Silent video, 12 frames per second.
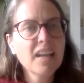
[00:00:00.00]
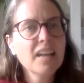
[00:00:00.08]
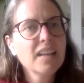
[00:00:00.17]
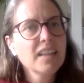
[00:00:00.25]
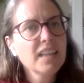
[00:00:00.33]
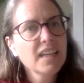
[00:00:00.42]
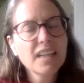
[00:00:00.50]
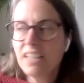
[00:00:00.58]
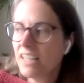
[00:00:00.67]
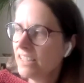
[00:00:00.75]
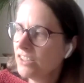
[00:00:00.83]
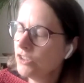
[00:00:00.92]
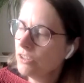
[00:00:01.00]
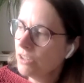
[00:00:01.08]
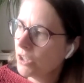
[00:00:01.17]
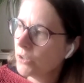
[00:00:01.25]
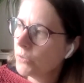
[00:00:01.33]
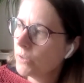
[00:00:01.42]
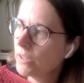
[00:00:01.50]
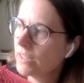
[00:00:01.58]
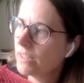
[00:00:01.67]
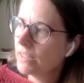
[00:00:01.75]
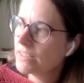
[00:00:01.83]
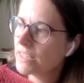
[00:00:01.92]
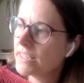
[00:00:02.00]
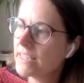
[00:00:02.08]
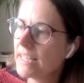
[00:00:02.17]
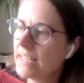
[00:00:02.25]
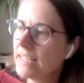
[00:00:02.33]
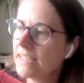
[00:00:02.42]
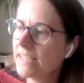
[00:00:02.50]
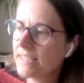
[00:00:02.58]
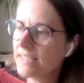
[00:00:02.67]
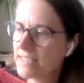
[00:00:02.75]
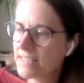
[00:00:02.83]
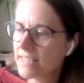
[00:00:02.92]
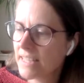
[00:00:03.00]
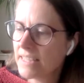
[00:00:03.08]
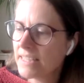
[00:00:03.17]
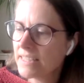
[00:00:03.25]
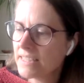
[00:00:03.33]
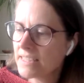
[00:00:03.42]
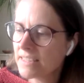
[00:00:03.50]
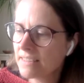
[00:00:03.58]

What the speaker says: Yeah, and you know, today I can say it